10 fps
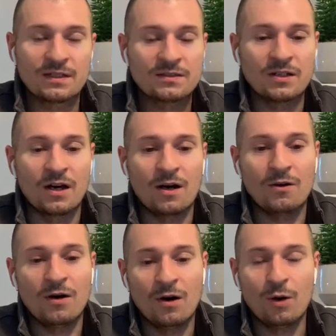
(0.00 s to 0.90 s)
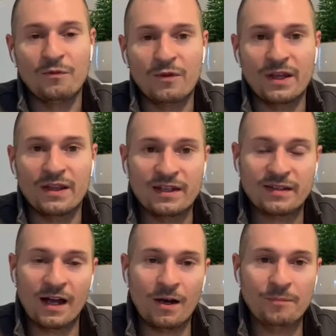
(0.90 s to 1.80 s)
So, hopefully this
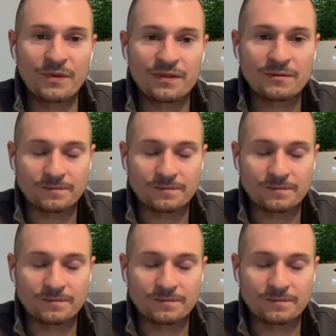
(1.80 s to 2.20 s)
helped.